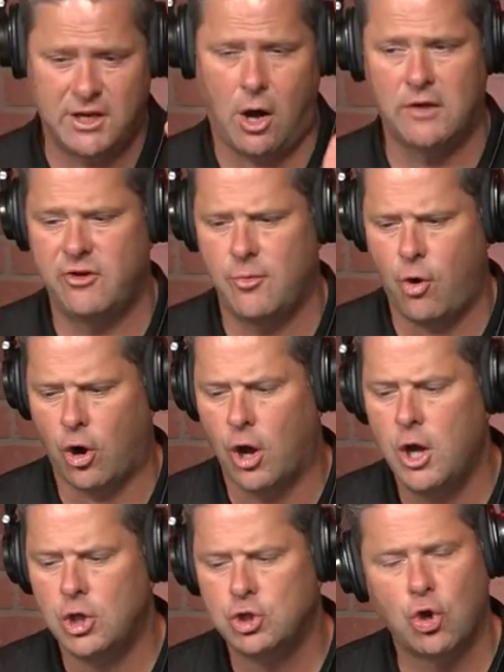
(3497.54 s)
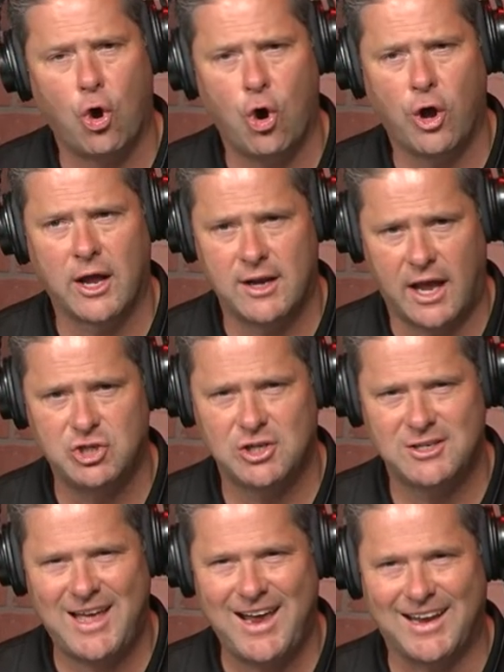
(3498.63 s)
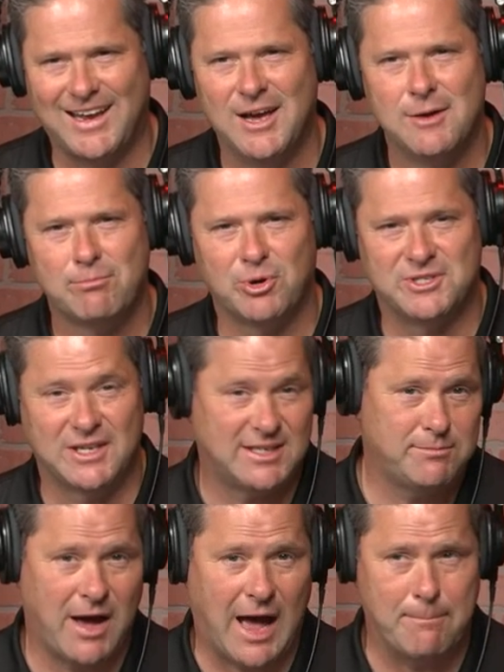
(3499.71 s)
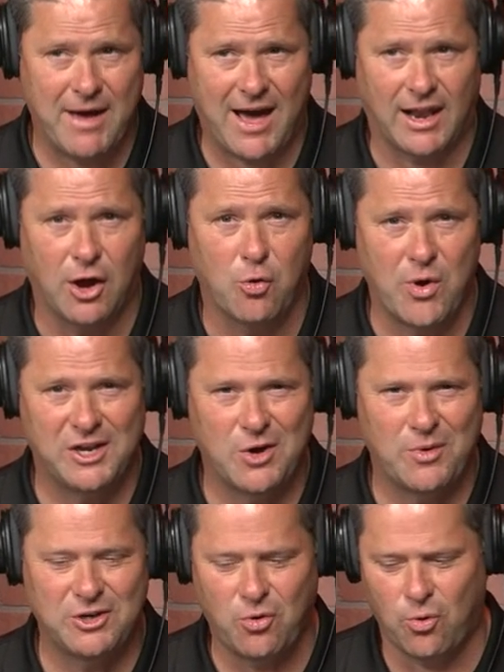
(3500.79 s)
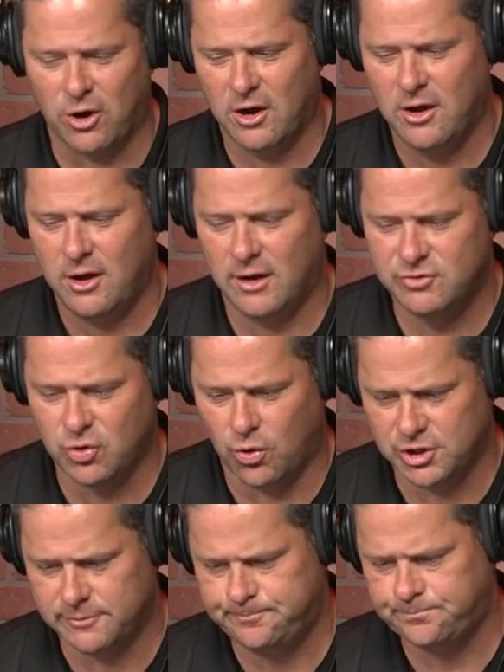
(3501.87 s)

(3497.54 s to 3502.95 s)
all of you tomorrow. DawgNation Daily, presented by Pella Window and Door of Georgia